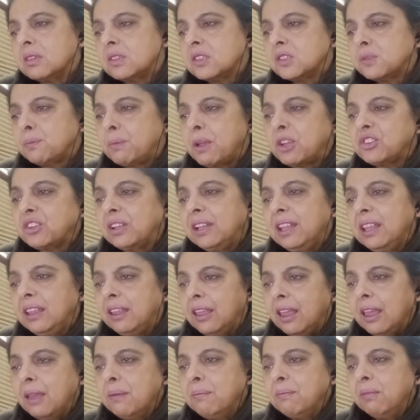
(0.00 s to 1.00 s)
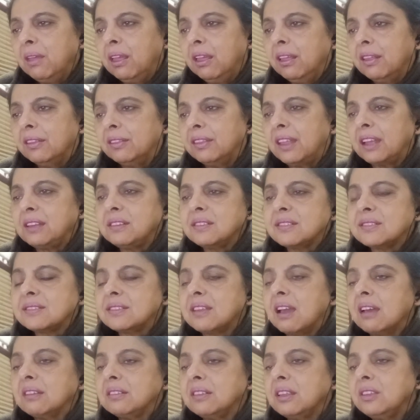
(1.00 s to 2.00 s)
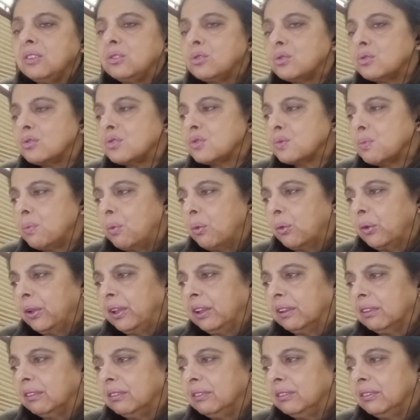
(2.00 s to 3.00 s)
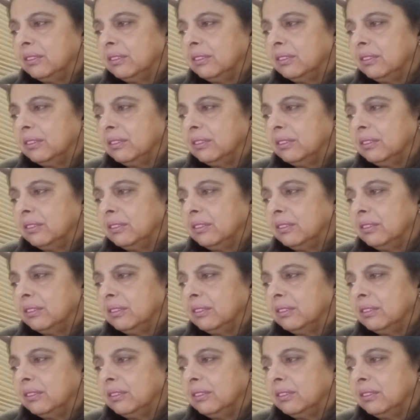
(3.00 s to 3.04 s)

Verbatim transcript: especially game that is starting to spoil.